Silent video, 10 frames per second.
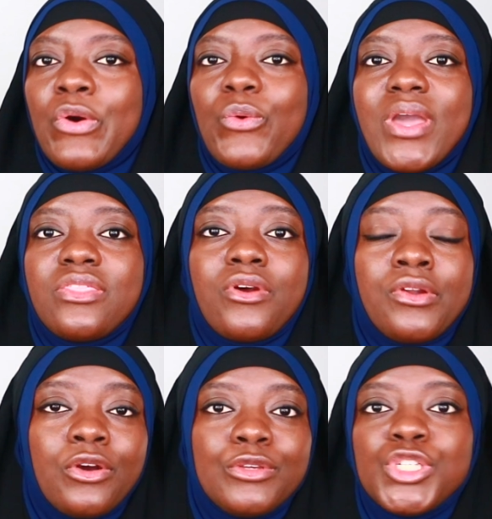or whether or
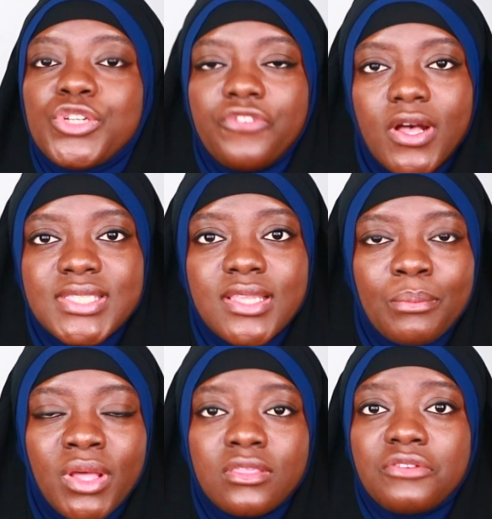not you should fast in the
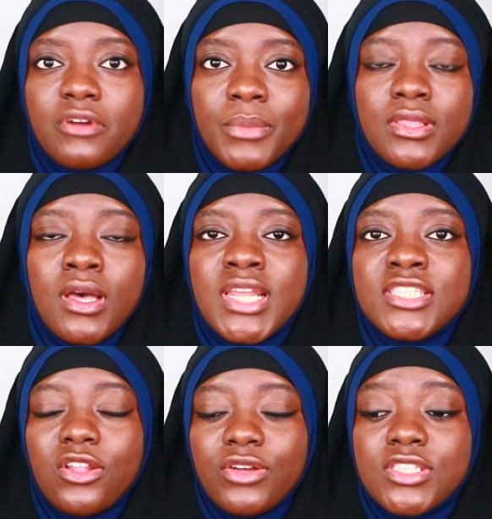month of Ramadan.
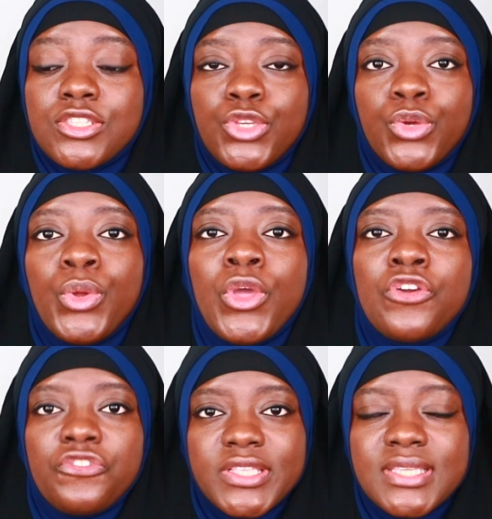As long as you
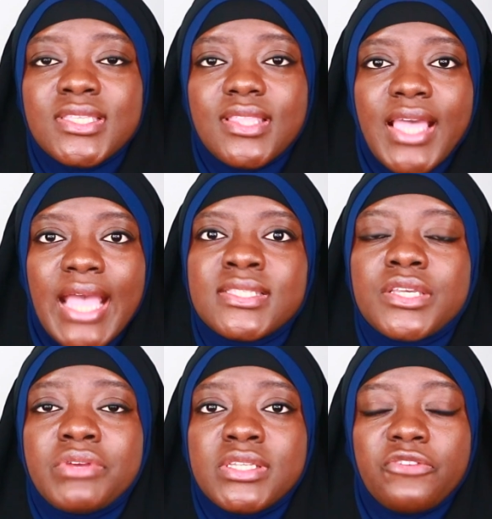fit into the
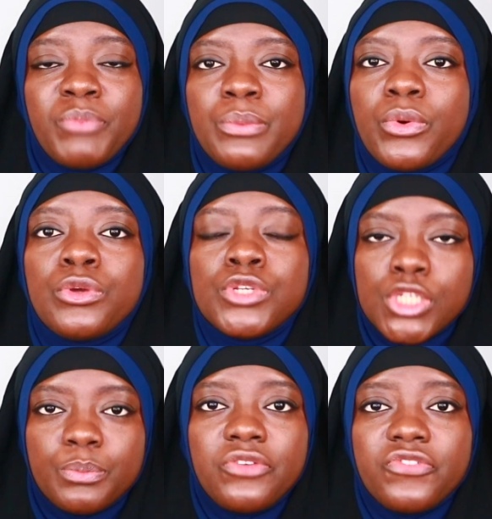categories of people who
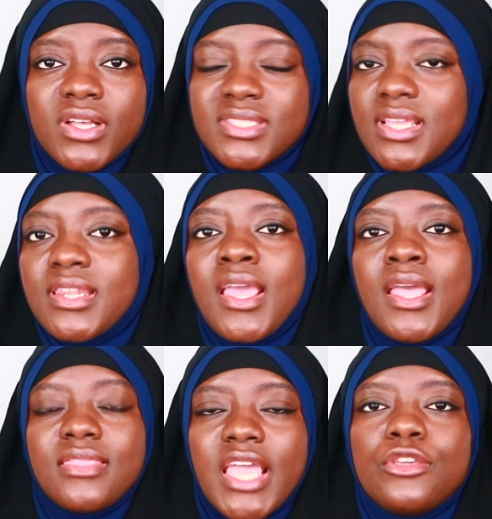should be fasting,
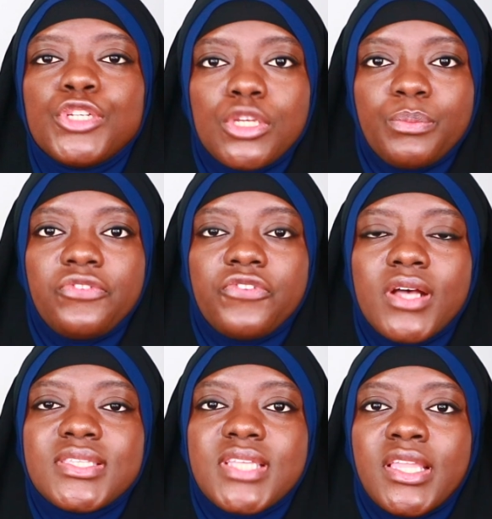then you should be
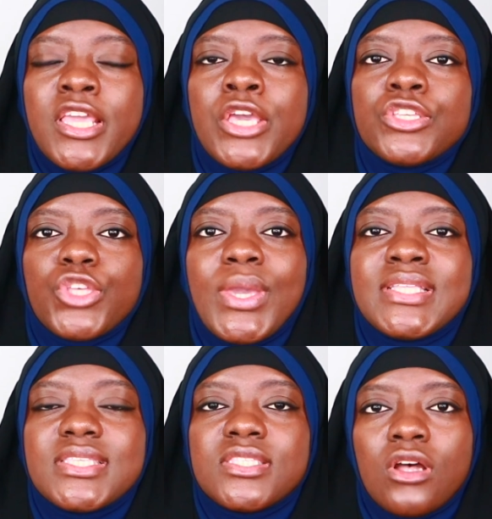fasting. So
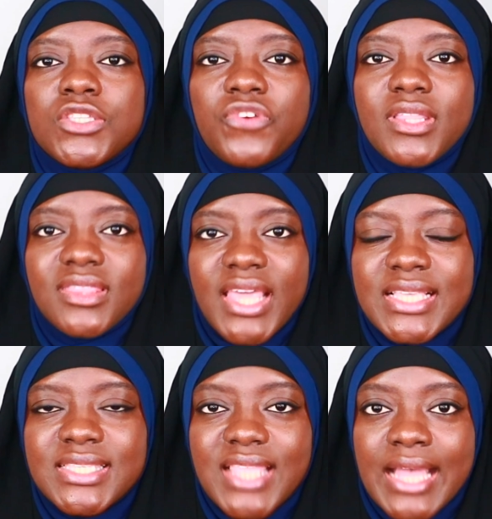it is not for the
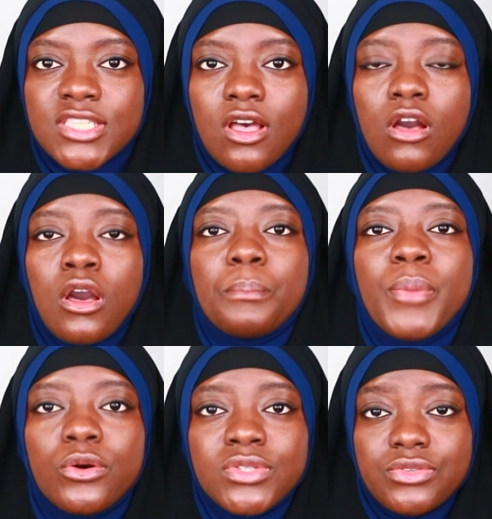things that are
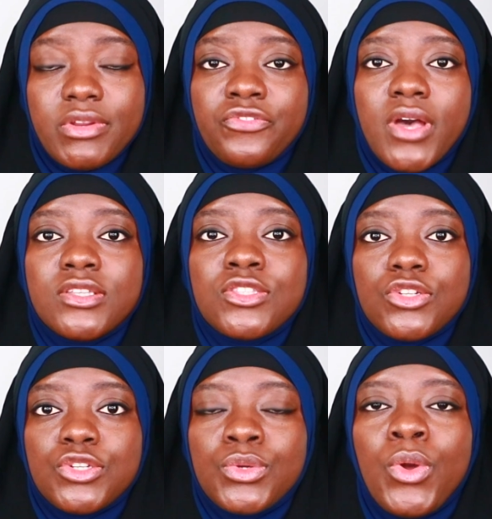compulsory for us
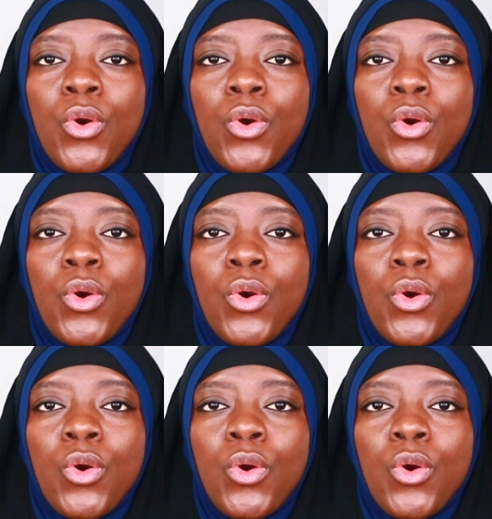to do,